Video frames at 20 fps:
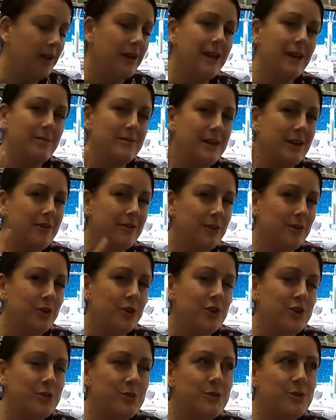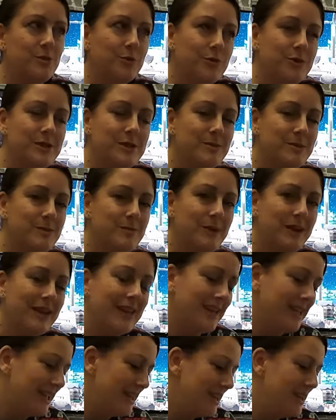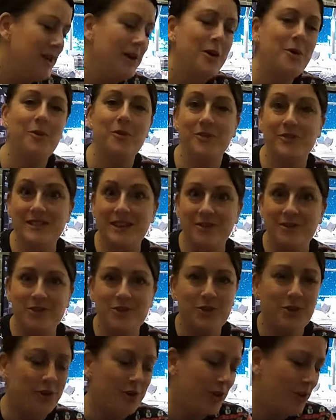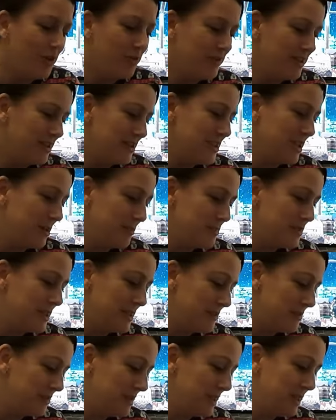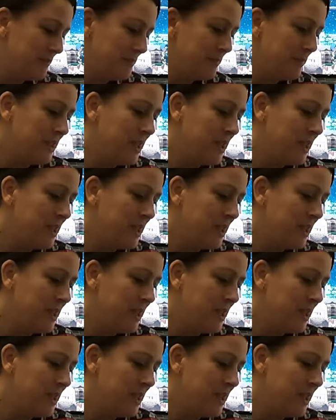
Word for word: and I'm definitely going to do some Christmas baking with Terry's chocolate orange, absolutely.